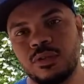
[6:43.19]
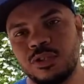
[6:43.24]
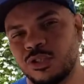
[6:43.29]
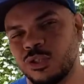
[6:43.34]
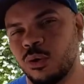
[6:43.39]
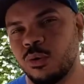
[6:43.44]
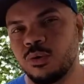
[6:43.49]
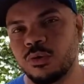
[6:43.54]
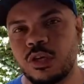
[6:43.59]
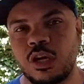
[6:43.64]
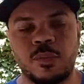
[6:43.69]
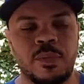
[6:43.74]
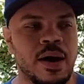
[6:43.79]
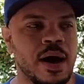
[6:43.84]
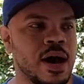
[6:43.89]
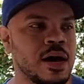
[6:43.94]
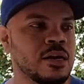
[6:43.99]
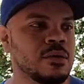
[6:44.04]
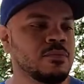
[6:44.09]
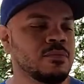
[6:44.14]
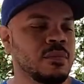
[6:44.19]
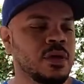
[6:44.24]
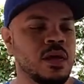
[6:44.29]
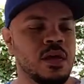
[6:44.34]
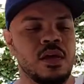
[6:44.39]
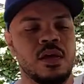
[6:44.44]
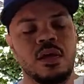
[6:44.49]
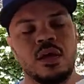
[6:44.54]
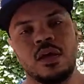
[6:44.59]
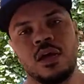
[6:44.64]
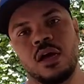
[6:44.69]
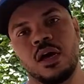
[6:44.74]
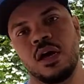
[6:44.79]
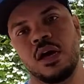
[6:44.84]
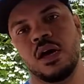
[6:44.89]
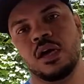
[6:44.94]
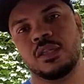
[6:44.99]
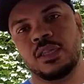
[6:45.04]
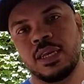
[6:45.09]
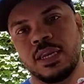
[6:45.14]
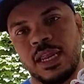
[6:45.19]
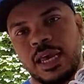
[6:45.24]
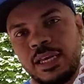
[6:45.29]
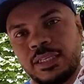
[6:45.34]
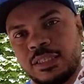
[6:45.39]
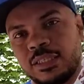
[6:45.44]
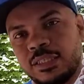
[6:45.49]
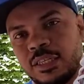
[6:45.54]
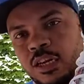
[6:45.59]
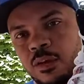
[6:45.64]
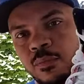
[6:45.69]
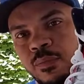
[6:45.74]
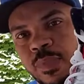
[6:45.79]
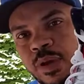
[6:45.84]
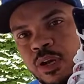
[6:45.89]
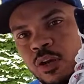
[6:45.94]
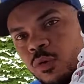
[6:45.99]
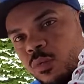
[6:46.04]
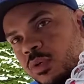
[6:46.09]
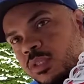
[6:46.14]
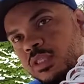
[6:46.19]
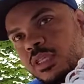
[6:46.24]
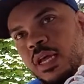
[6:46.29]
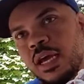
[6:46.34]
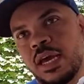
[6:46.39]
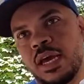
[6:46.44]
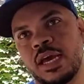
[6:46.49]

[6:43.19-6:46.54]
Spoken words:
soles on the bottom. The laces in the middle was